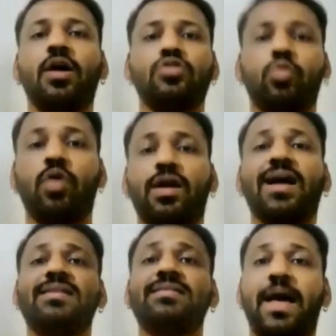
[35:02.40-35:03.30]
So what
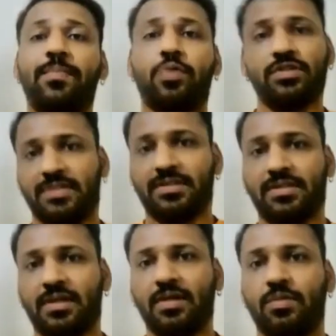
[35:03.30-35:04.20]
are these approaches
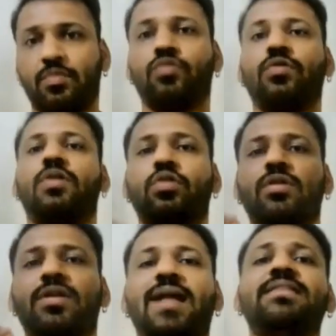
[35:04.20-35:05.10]
to
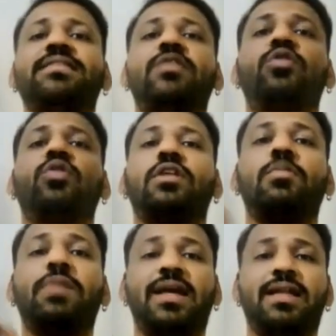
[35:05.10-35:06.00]
transition to
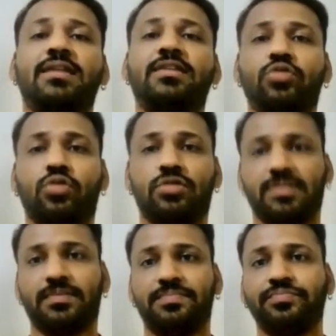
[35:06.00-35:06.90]
renewable energy
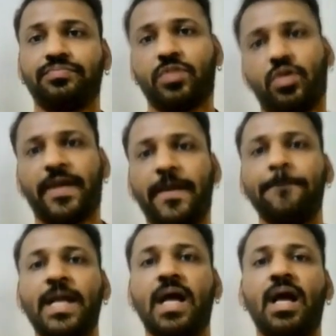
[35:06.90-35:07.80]
sources?
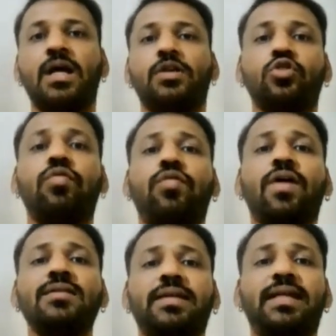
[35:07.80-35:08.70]
Okay. So
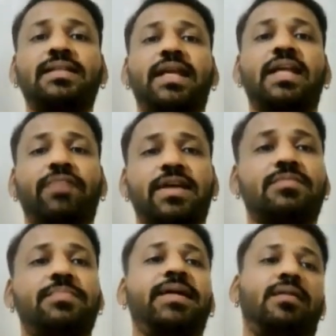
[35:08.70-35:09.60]
first is
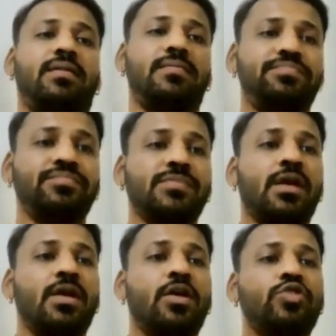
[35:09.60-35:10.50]
investment.
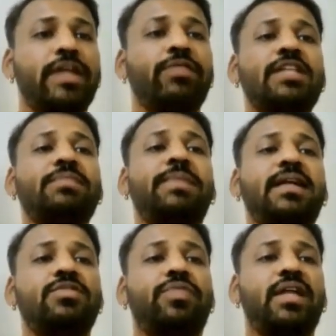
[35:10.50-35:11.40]
So investment
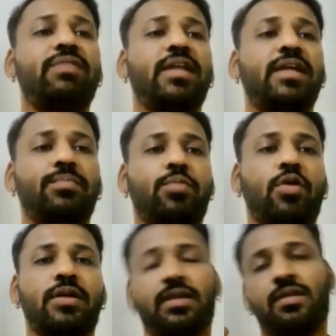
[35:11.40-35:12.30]
is very, very
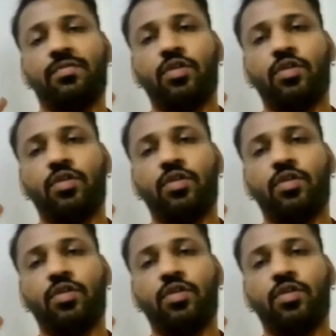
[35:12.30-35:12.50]
important